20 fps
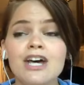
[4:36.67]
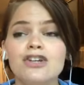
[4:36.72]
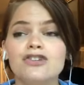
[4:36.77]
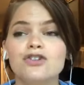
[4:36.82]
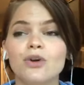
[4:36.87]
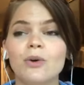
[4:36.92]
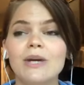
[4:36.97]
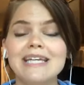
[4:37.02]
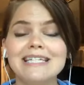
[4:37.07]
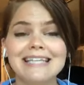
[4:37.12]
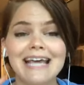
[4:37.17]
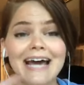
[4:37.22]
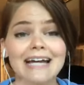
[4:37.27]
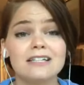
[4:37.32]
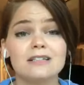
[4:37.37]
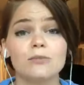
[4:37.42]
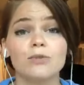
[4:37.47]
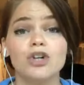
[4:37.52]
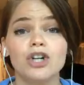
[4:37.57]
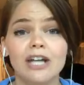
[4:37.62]
So he's had
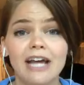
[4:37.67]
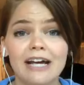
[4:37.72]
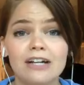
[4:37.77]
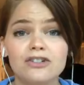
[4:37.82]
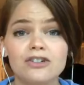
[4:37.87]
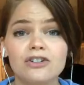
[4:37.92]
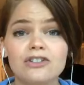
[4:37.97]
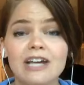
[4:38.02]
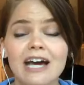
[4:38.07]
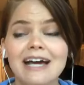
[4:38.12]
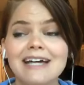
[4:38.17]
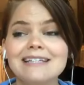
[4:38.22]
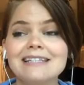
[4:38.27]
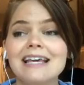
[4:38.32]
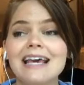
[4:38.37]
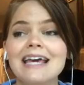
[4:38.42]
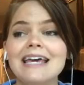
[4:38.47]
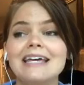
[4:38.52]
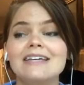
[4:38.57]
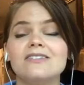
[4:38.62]
some good exercise,
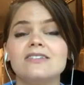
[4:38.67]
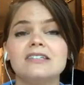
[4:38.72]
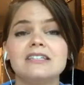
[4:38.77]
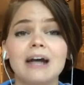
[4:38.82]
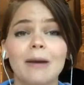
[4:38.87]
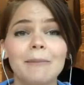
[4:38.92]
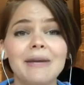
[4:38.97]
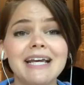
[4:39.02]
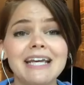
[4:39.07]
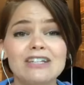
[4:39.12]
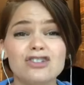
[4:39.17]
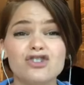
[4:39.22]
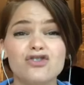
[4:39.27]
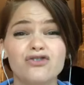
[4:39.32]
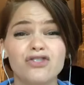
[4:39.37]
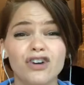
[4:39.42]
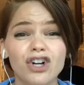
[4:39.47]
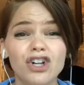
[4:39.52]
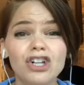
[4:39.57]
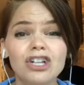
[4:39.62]
his stomach is
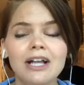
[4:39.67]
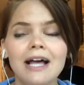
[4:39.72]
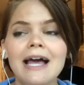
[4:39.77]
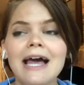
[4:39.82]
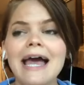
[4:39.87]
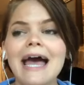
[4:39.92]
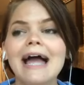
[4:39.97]
full,